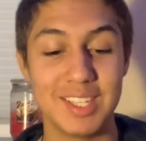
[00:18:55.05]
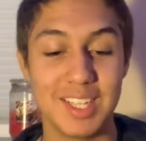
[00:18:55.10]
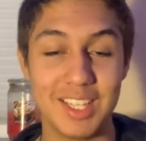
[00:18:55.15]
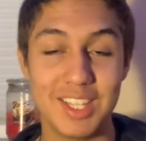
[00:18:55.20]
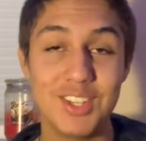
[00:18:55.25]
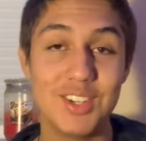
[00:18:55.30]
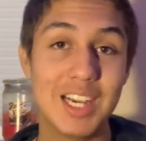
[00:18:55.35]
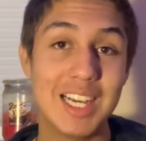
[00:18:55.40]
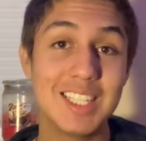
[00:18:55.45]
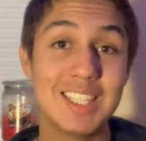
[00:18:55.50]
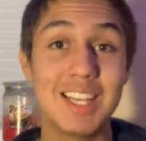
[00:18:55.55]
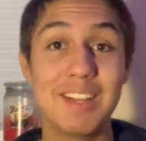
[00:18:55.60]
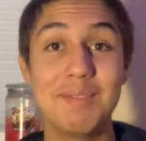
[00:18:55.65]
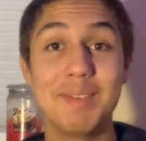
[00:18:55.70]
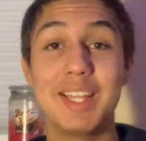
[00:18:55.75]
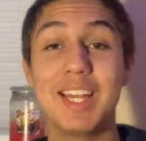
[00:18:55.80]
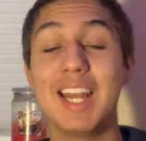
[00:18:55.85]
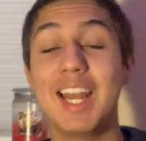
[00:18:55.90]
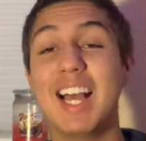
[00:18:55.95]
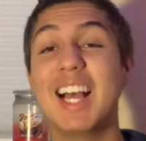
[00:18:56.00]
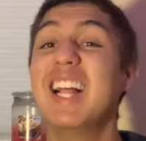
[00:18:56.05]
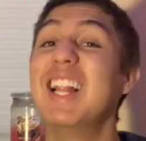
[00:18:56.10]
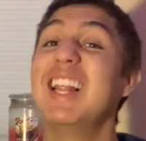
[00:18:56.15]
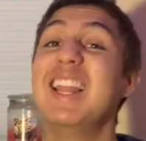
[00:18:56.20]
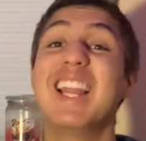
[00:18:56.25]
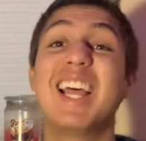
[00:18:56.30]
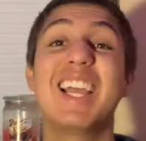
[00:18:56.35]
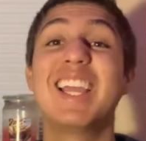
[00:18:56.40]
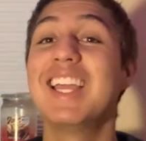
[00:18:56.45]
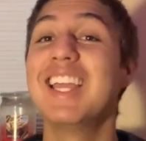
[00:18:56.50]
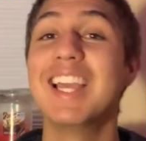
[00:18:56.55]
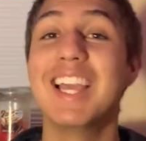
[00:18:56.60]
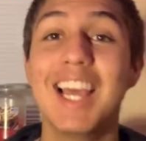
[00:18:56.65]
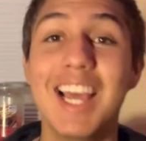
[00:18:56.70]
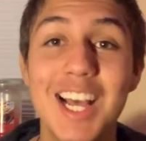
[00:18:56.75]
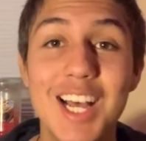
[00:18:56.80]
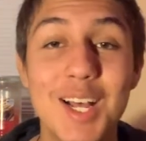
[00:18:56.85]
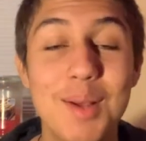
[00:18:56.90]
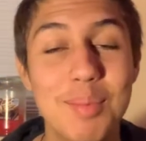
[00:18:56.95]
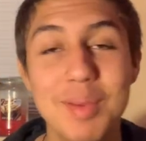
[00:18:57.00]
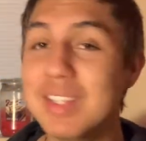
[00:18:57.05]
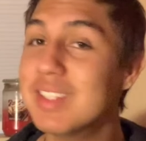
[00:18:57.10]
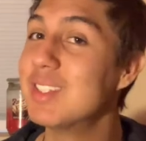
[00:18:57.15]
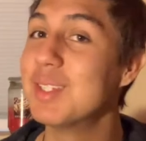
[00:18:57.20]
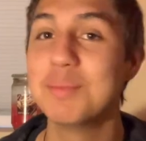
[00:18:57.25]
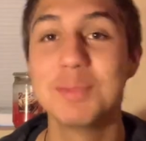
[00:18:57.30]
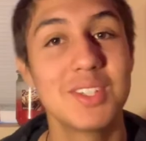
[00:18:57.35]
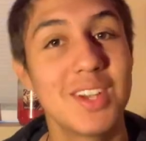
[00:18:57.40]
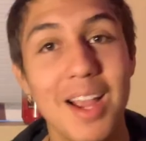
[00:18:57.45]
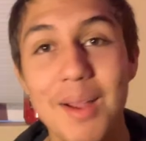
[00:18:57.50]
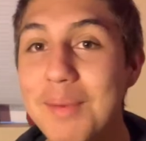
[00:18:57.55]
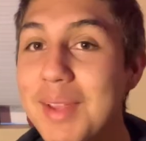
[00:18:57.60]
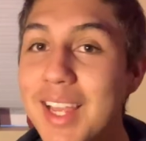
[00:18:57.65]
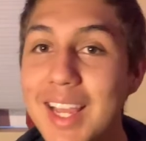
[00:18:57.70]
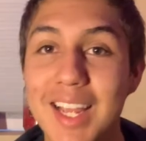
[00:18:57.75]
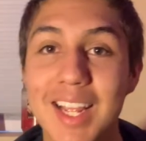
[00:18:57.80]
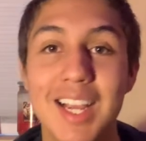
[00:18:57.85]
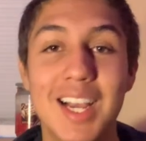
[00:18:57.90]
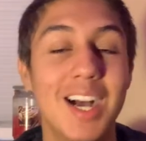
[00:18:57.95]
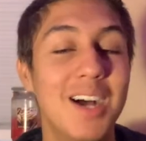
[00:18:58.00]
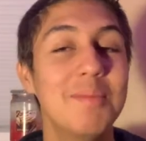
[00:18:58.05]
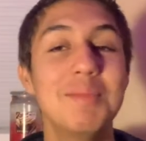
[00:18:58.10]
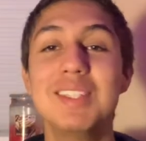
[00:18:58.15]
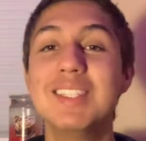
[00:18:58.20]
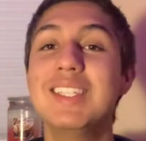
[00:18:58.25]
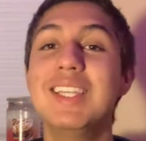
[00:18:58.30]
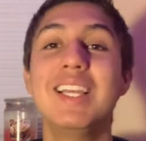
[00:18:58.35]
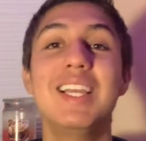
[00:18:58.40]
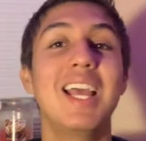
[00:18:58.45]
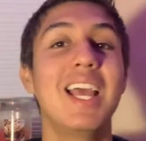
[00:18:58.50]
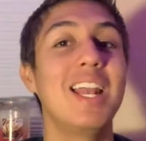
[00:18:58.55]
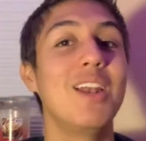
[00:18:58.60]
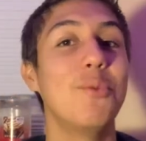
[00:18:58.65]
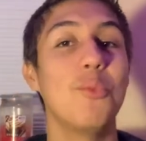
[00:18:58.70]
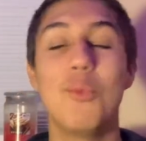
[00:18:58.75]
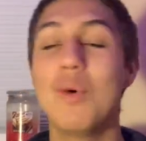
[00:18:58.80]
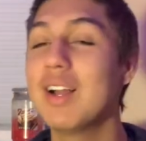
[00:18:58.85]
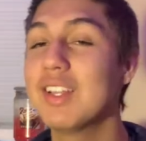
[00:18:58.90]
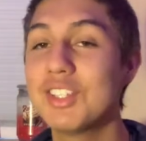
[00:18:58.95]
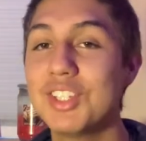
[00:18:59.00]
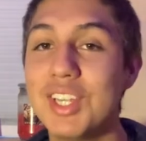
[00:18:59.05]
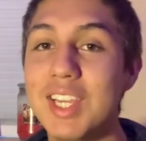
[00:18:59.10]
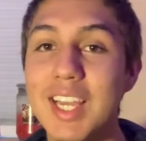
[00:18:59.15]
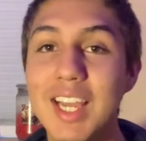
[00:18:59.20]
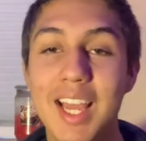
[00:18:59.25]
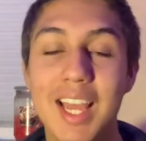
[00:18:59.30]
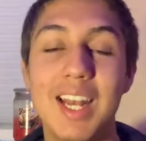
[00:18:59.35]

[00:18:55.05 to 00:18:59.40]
Like, you guys have been liking it up and subscribing and commenting and watching it,